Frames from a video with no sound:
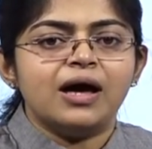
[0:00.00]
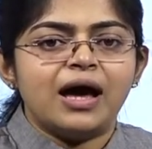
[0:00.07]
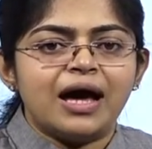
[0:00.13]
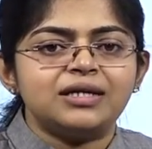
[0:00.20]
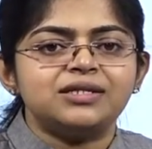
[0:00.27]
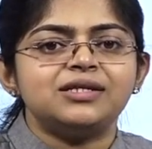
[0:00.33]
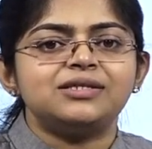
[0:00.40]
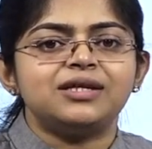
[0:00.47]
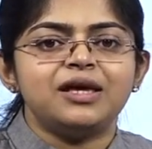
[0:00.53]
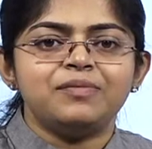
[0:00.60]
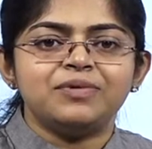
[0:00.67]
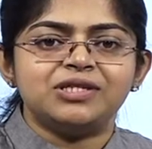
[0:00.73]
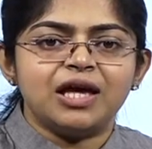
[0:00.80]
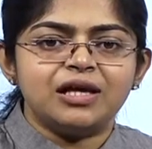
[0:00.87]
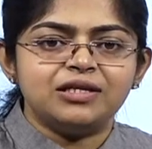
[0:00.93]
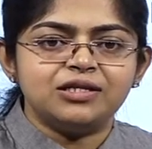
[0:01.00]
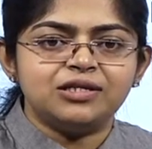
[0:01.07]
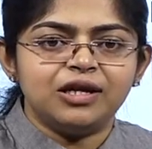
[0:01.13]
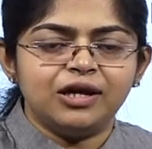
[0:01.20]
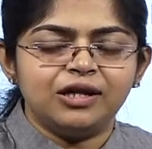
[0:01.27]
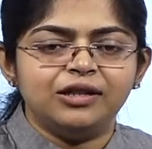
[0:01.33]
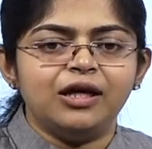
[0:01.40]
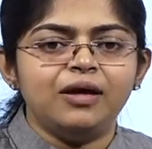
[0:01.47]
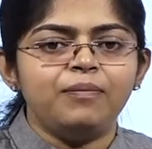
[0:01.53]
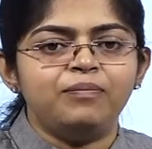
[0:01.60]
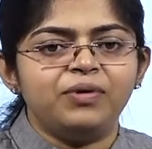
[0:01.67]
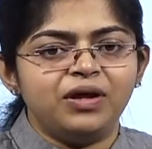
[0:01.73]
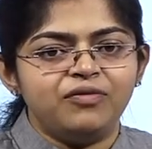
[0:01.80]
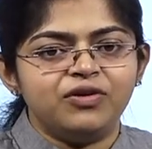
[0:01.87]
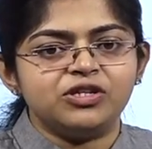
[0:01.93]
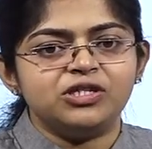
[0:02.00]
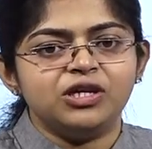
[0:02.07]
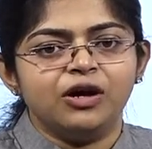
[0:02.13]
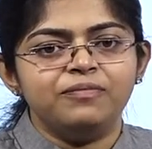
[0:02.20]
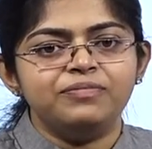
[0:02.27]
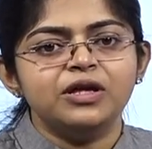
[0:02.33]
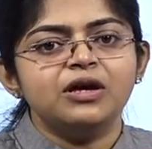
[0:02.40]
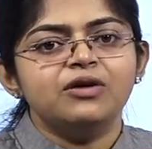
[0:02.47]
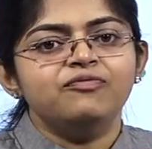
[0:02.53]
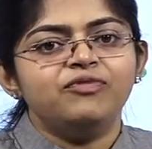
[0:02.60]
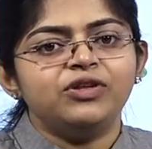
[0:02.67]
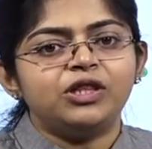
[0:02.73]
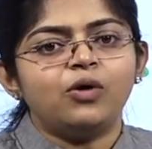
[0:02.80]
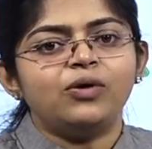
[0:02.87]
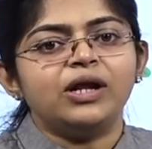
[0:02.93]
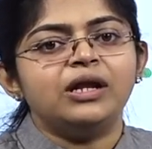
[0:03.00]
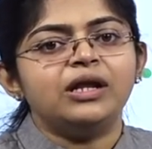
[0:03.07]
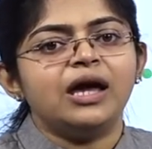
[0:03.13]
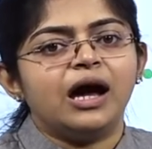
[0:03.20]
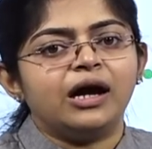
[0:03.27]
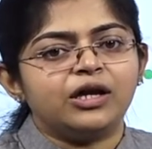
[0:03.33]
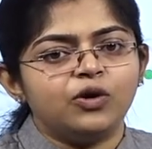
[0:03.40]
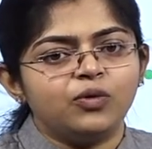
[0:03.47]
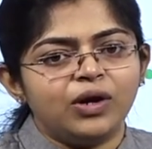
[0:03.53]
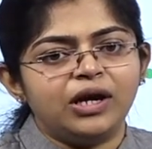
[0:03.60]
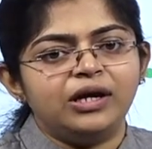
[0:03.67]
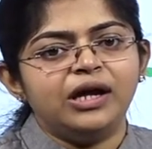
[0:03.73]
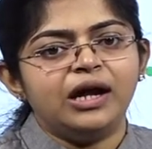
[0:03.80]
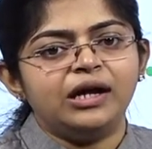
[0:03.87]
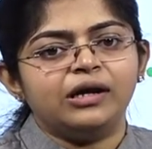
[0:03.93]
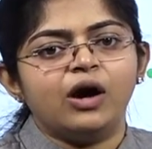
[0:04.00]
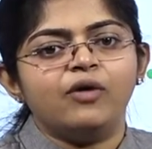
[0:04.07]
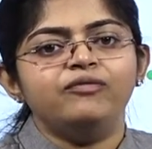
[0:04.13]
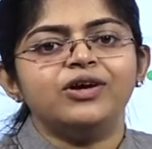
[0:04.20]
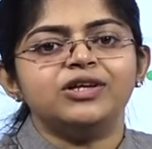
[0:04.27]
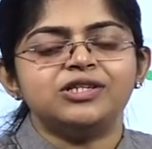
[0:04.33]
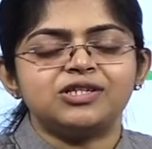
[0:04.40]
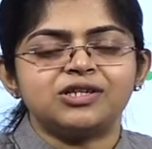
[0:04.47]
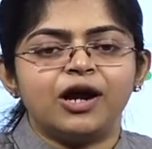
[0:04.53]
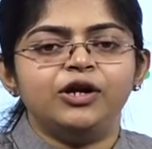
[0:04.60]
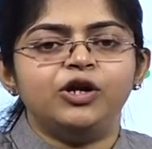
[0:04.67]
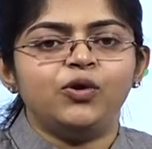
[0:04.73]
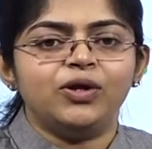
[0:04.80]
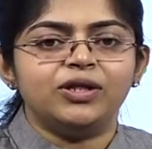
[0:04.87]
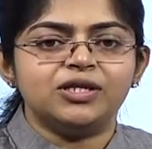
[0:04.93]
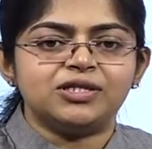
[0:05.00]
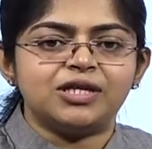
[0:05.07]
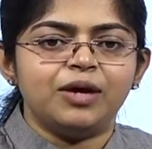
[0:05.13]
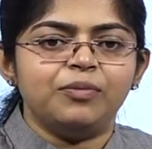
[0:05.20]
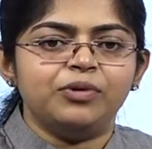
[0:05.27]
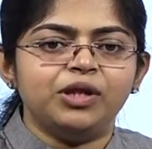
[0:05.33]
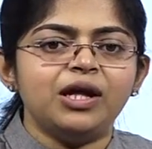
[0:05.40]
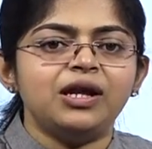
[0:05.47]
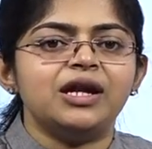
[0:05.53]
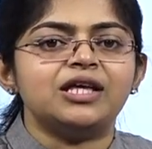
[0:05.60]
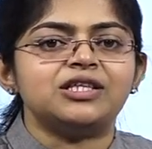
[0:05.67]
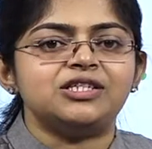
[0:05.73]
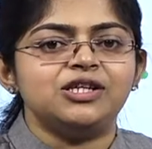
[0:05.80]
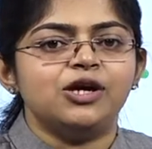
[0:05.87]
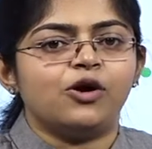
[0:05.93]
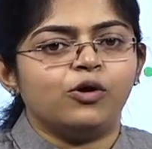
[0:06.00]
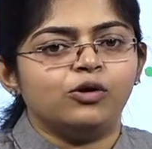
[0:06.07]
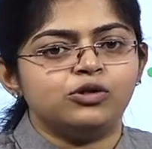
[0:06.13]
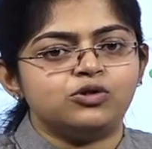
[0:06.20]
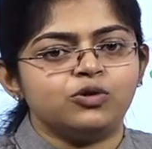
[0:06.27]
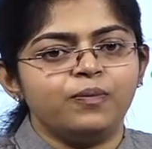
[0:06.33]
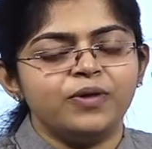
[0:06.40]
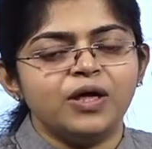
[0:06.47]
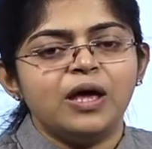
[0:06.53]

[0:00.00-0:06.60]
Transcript: As the scheme is existing in the previous year, without any accurate data, we are just continuing the scheme in the next year also.